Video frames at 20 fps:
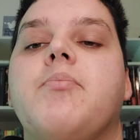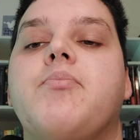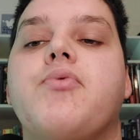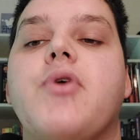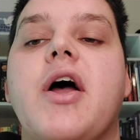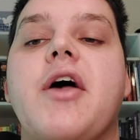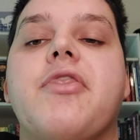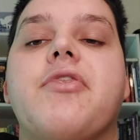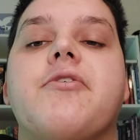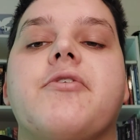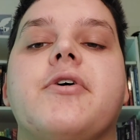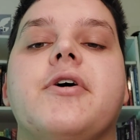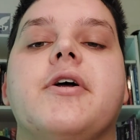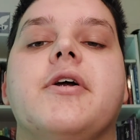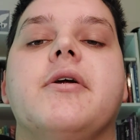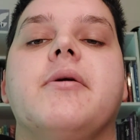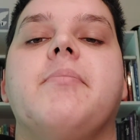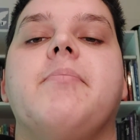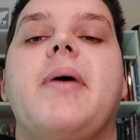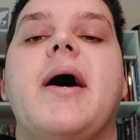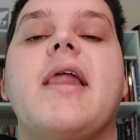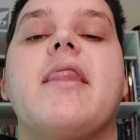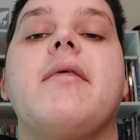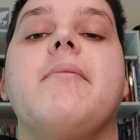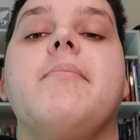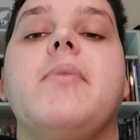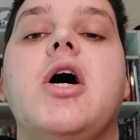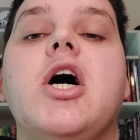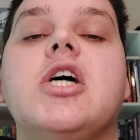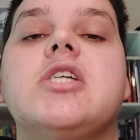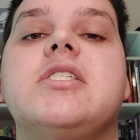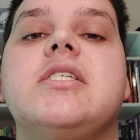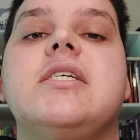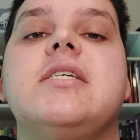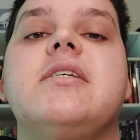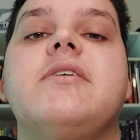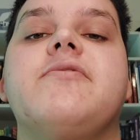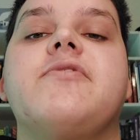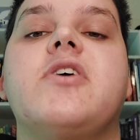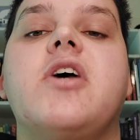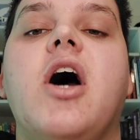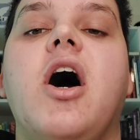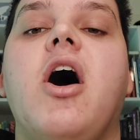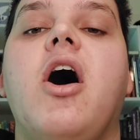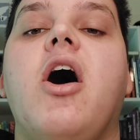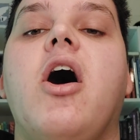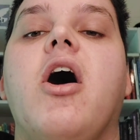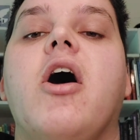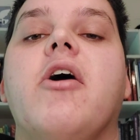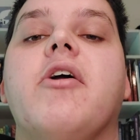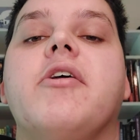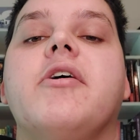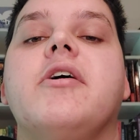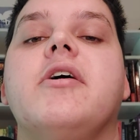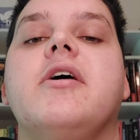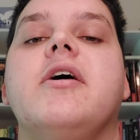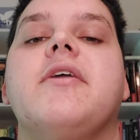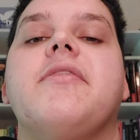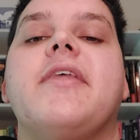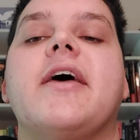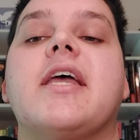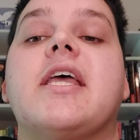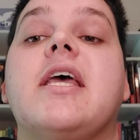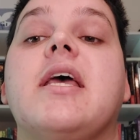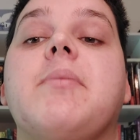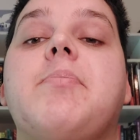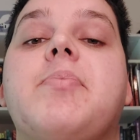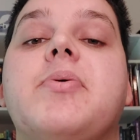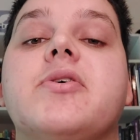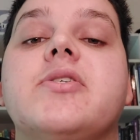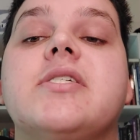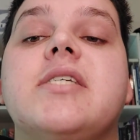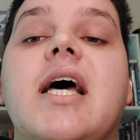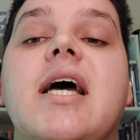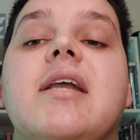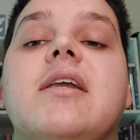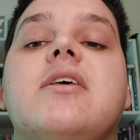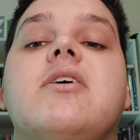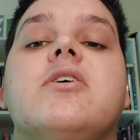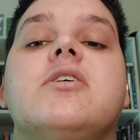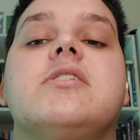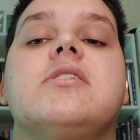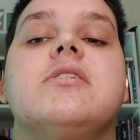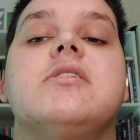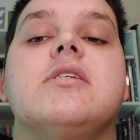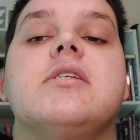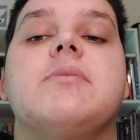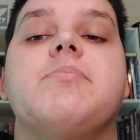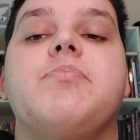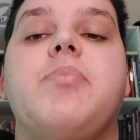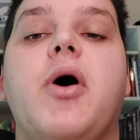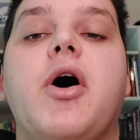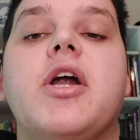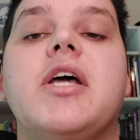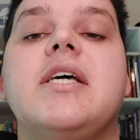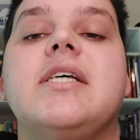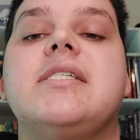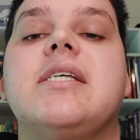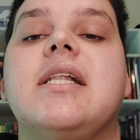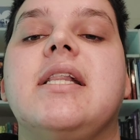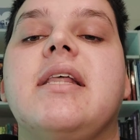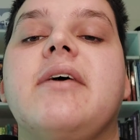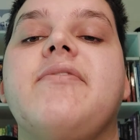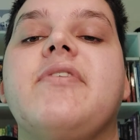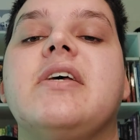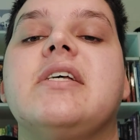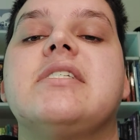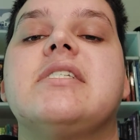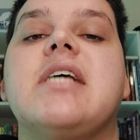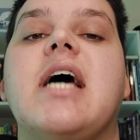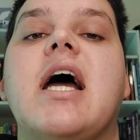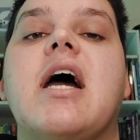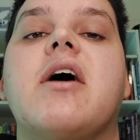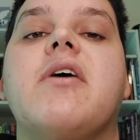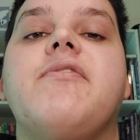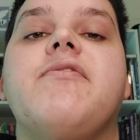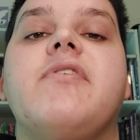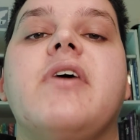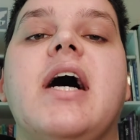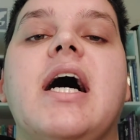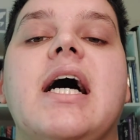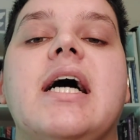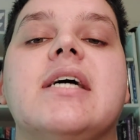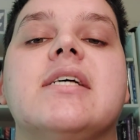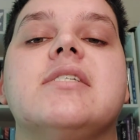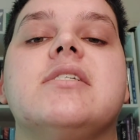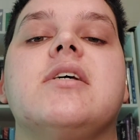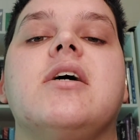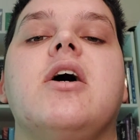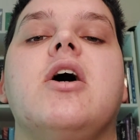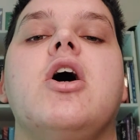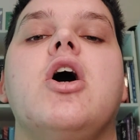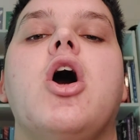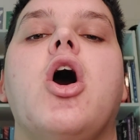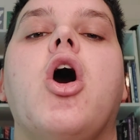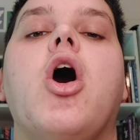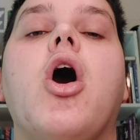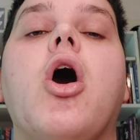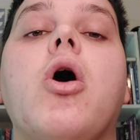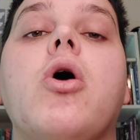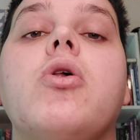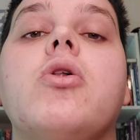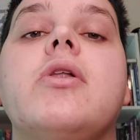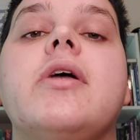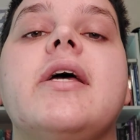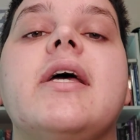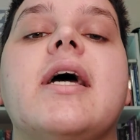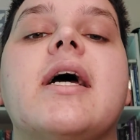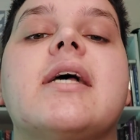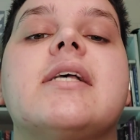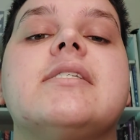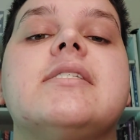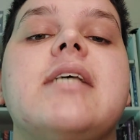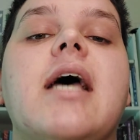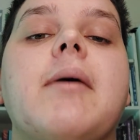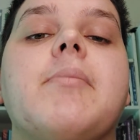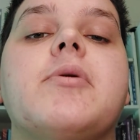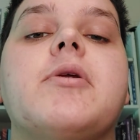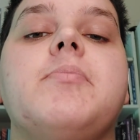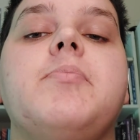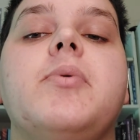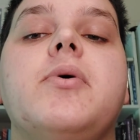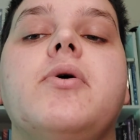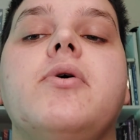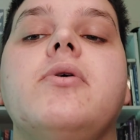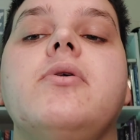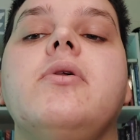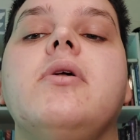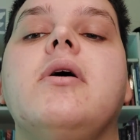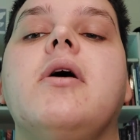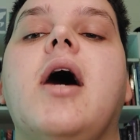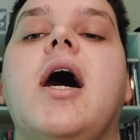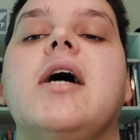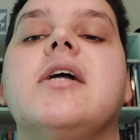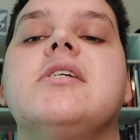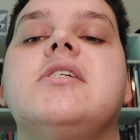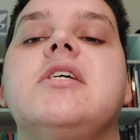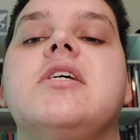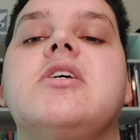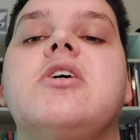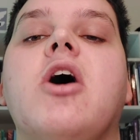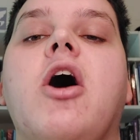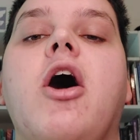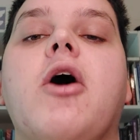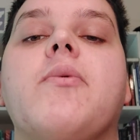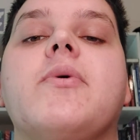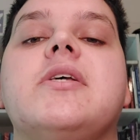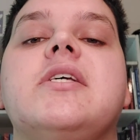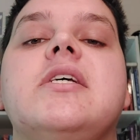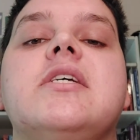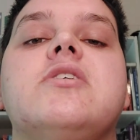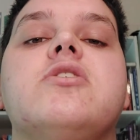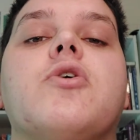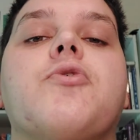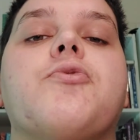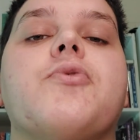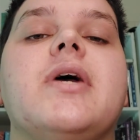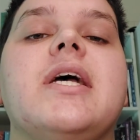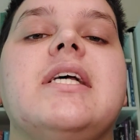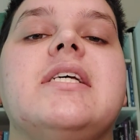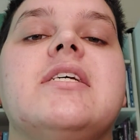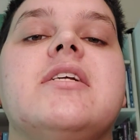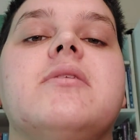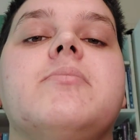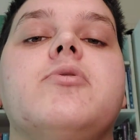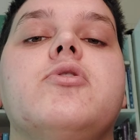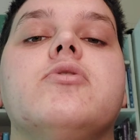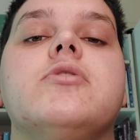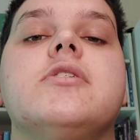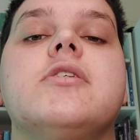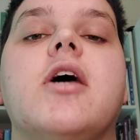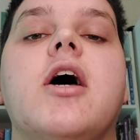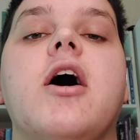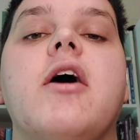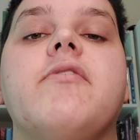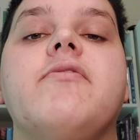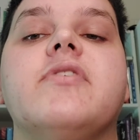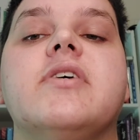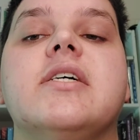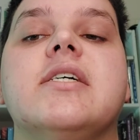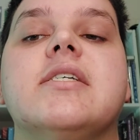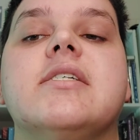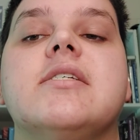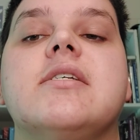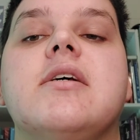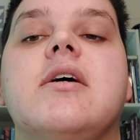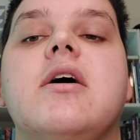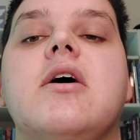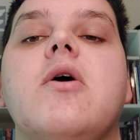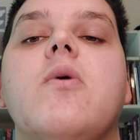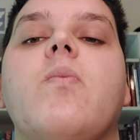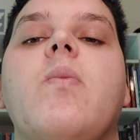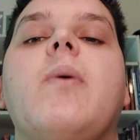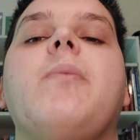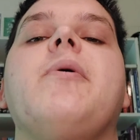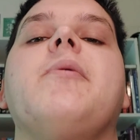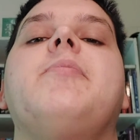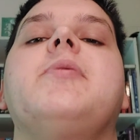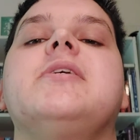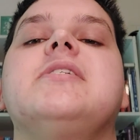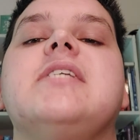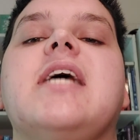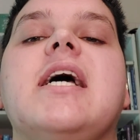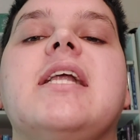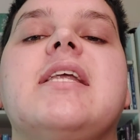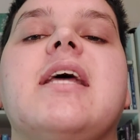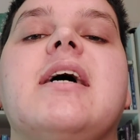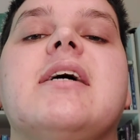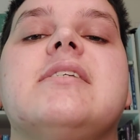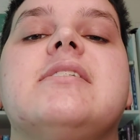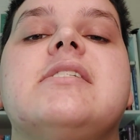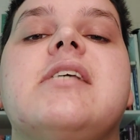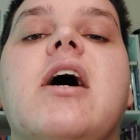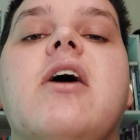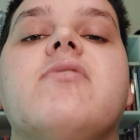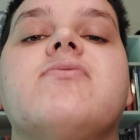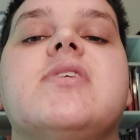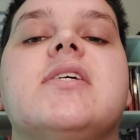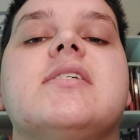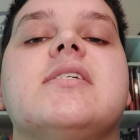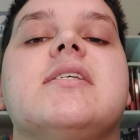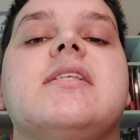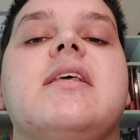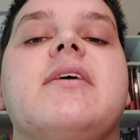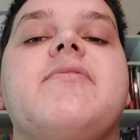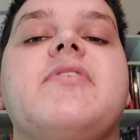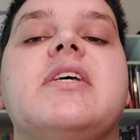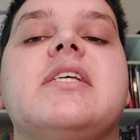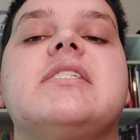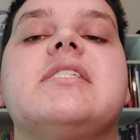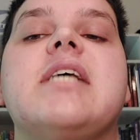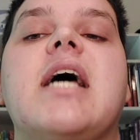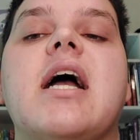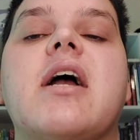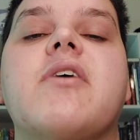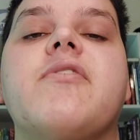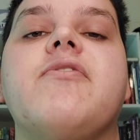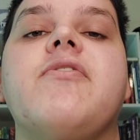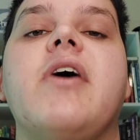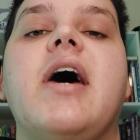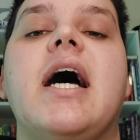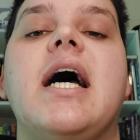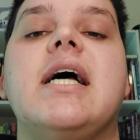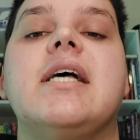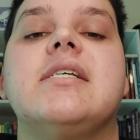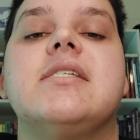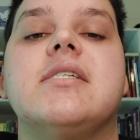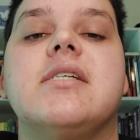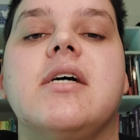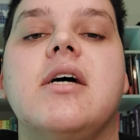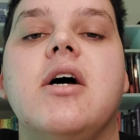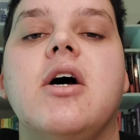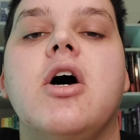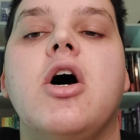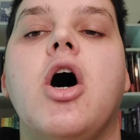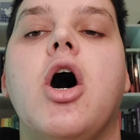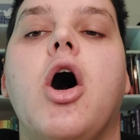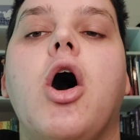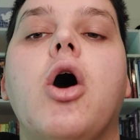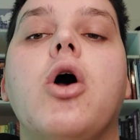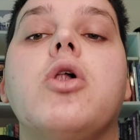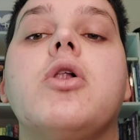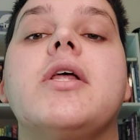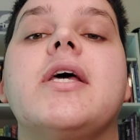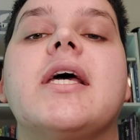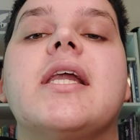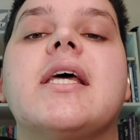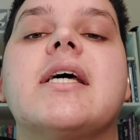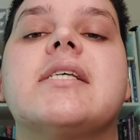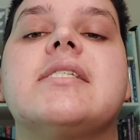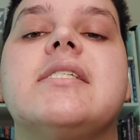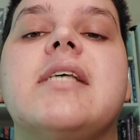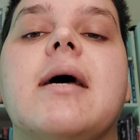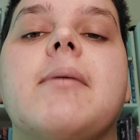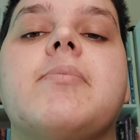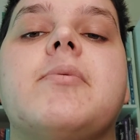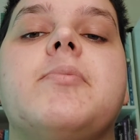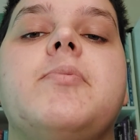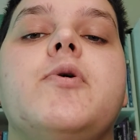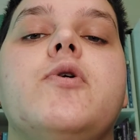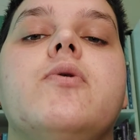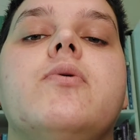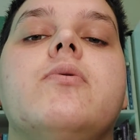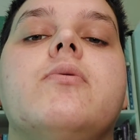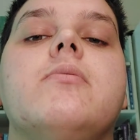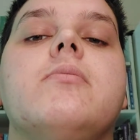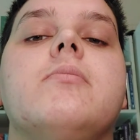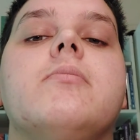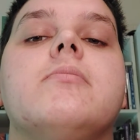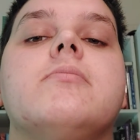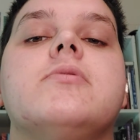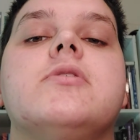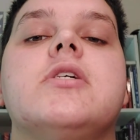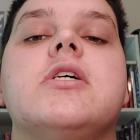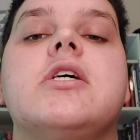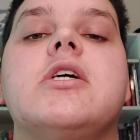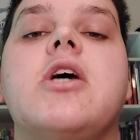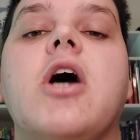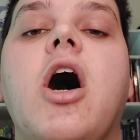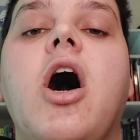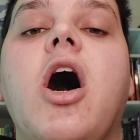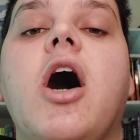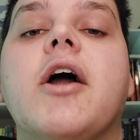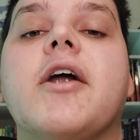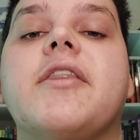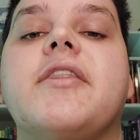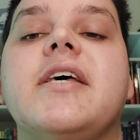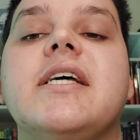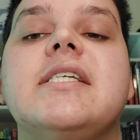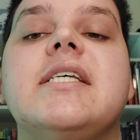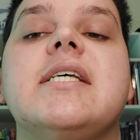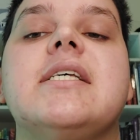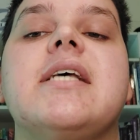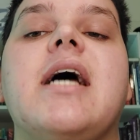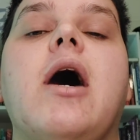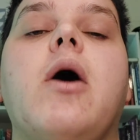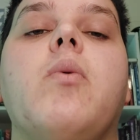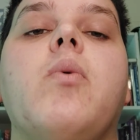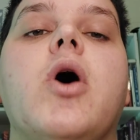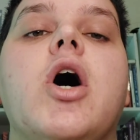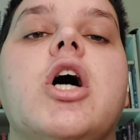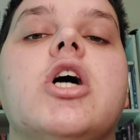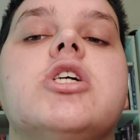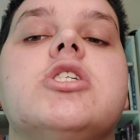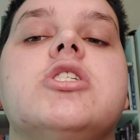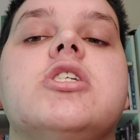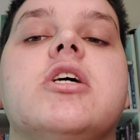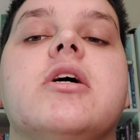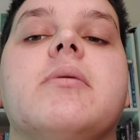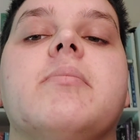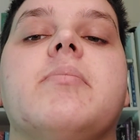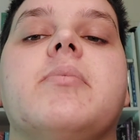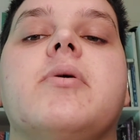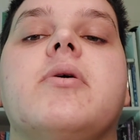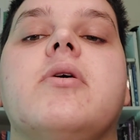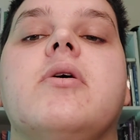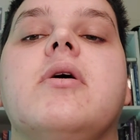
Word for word: brethren, by the mercies of God, that ye present your bodies a living sacrifice, holy acceptable unto God, which is your reasonable service. When we present ourselves as a living sacrifice, holy and acceptable to God, this is our worship.